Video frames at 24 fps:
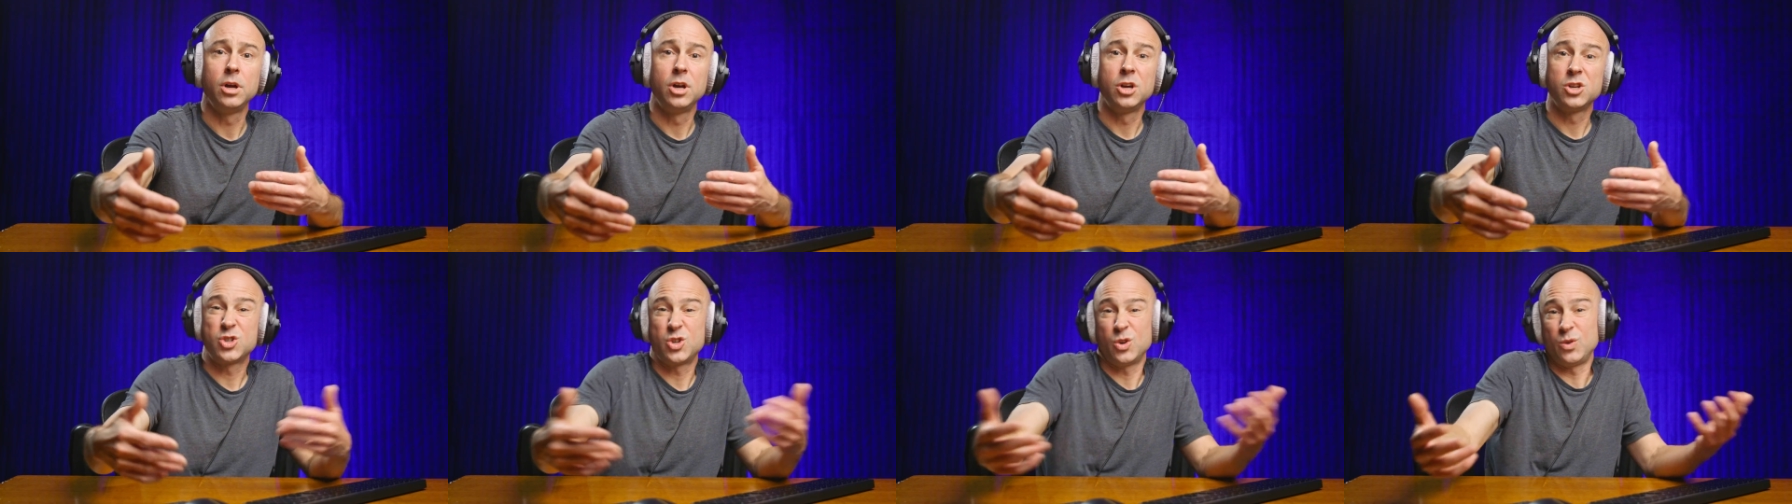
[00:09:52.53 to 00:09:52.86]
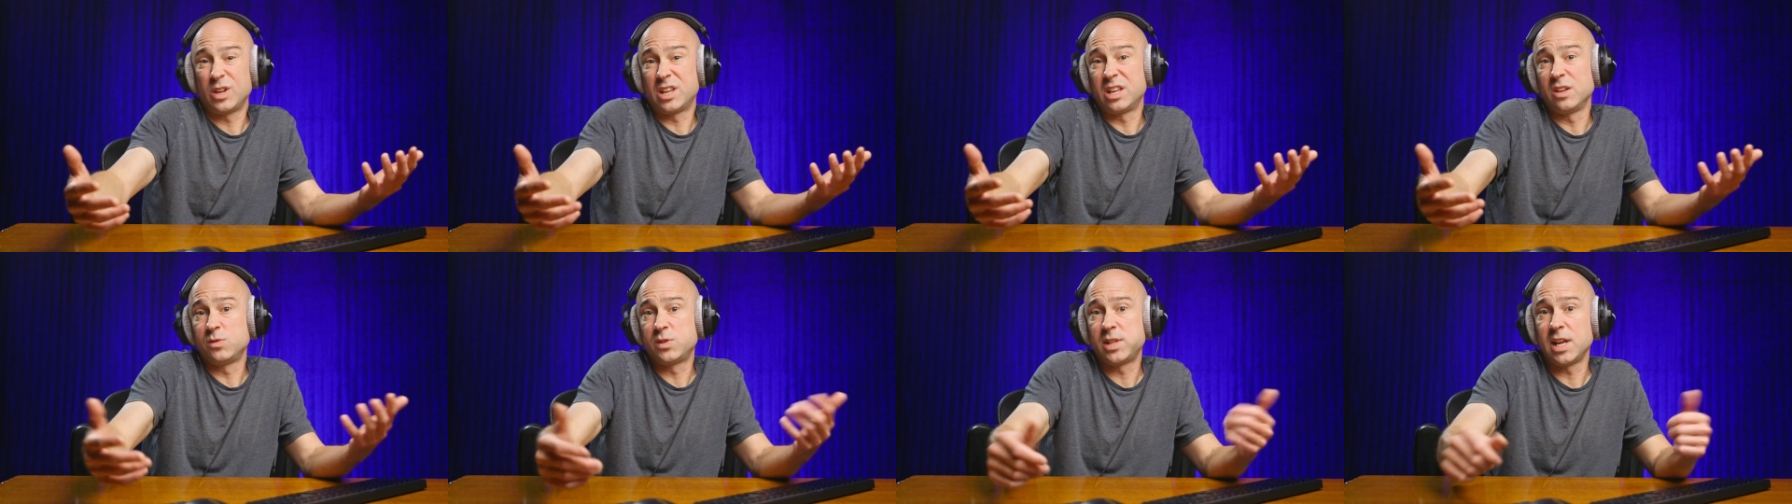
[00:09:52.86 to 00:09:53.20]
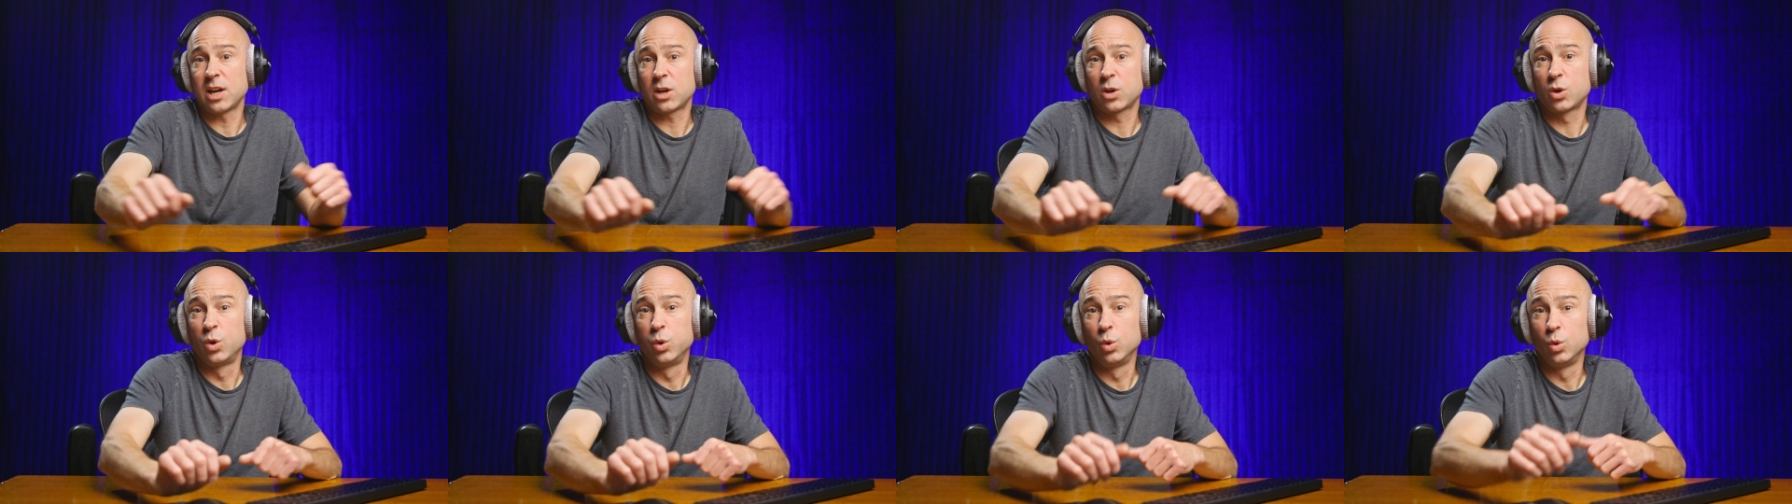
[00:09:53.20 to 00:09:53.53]
so it gives
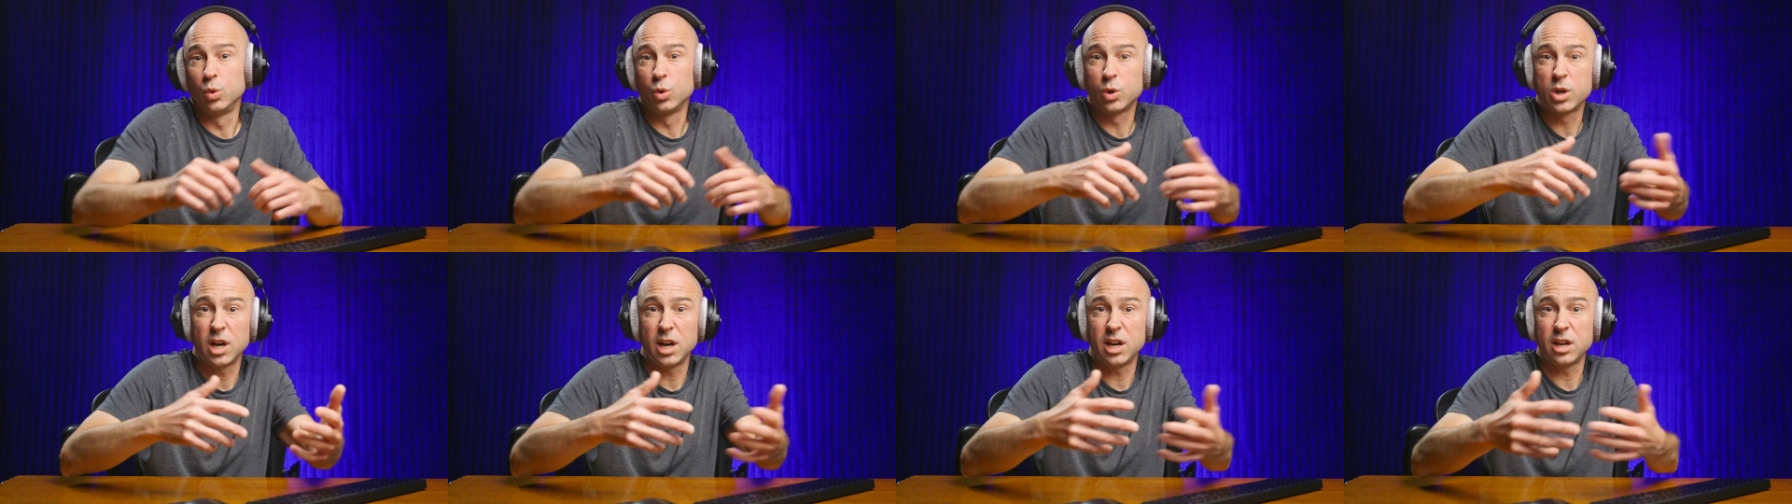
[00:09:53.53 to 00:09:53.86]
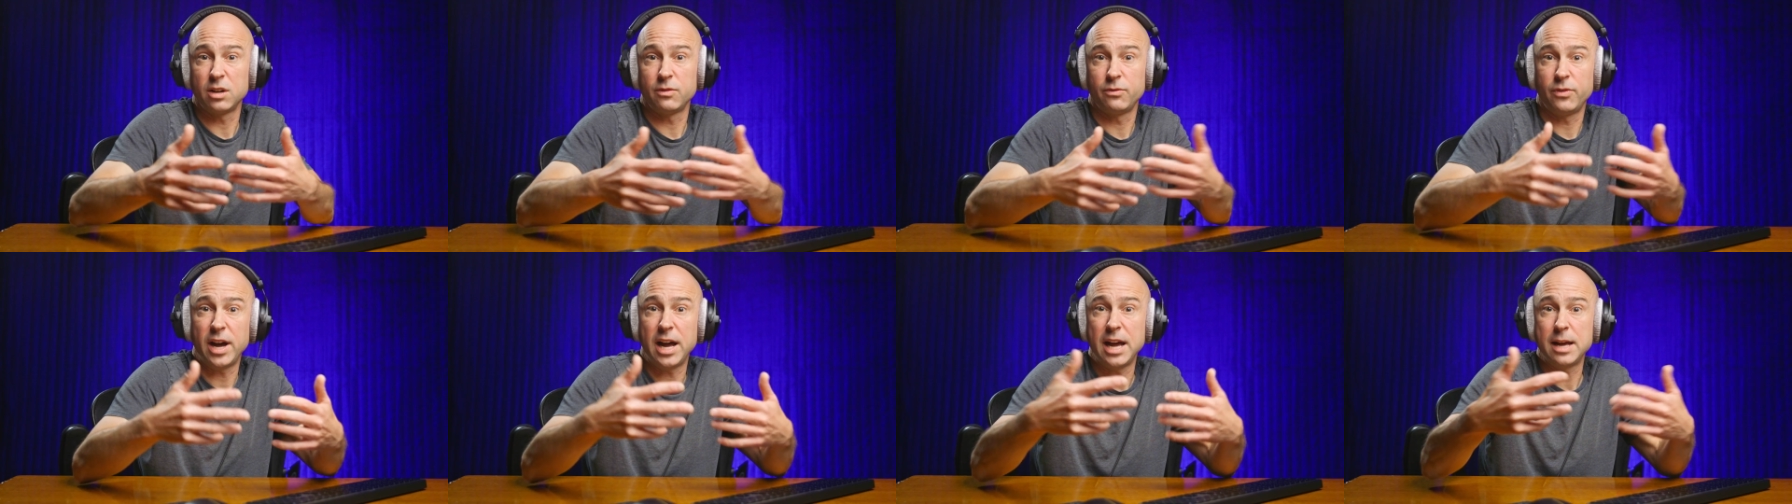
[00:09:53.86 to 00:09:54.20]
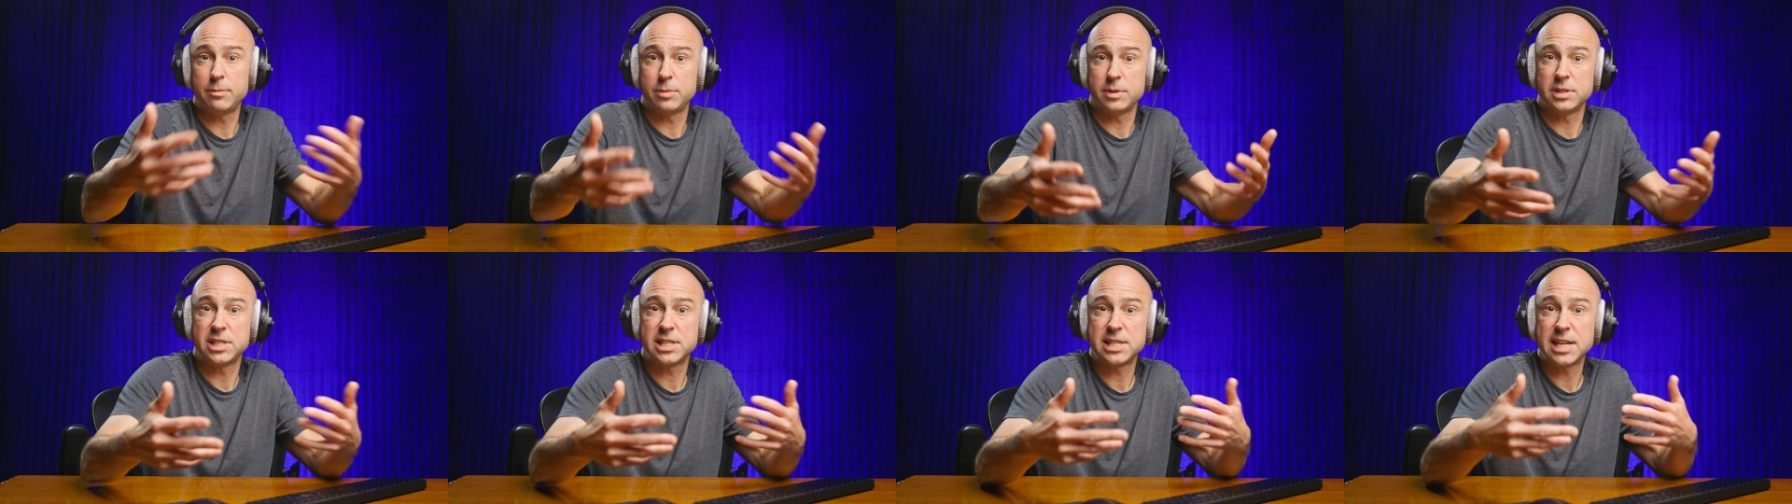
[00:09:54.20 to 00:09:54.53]
that cool kind of
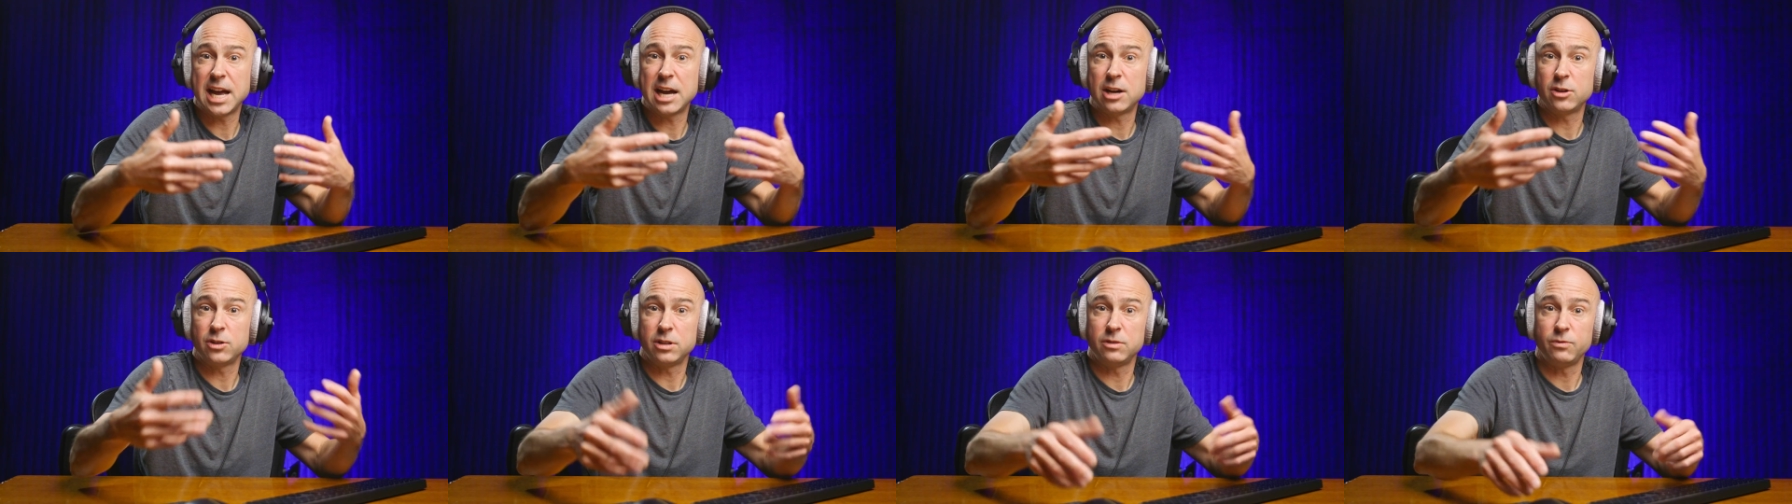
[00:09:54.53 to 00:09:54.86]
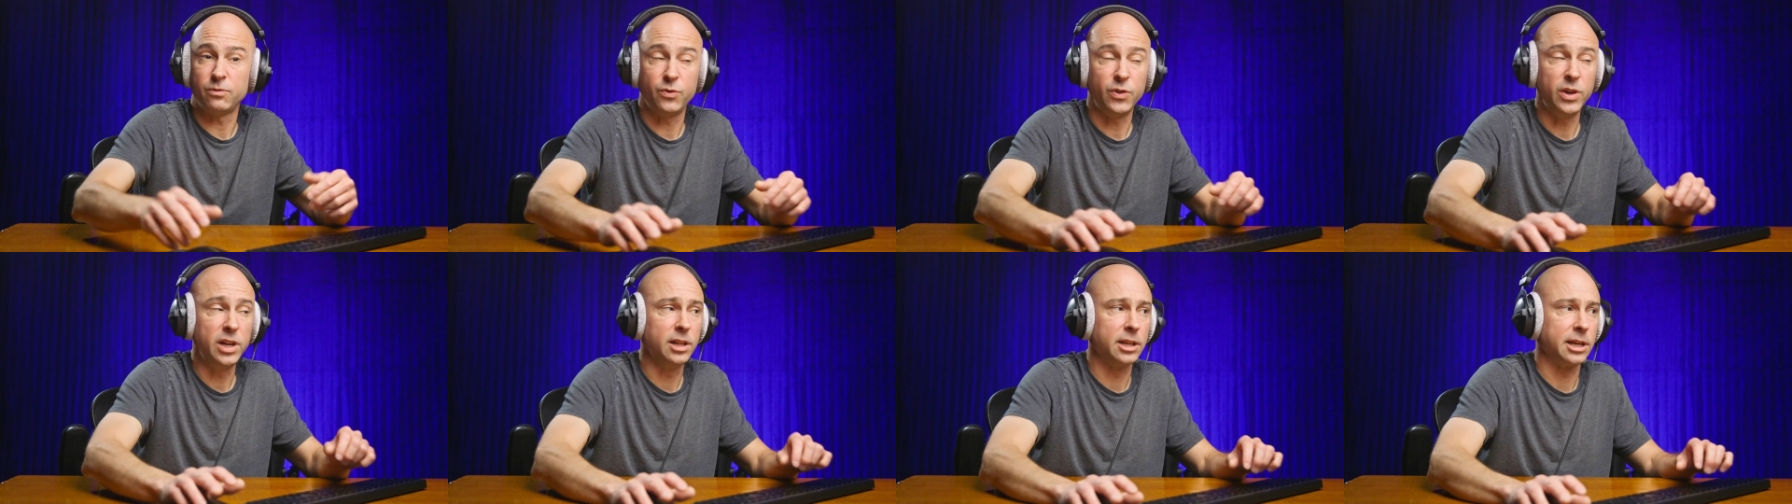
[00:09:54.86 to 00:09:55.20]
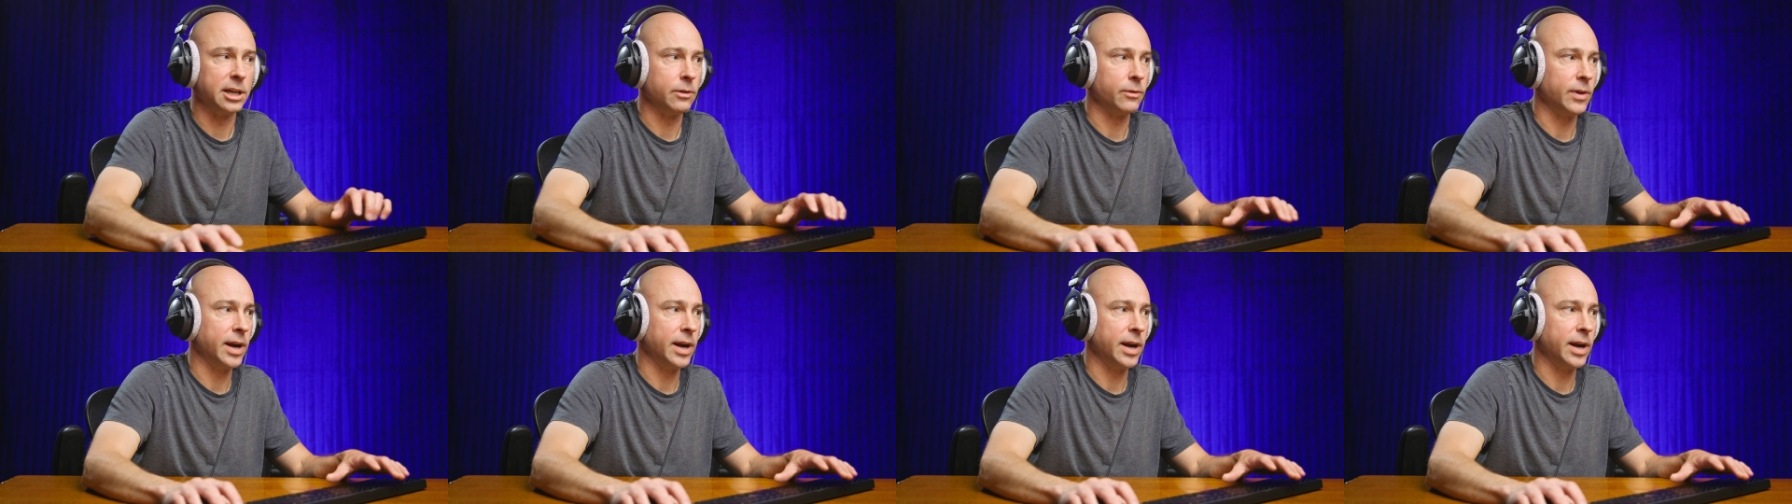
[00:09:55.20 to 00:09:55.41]
vibe and sound and feeling,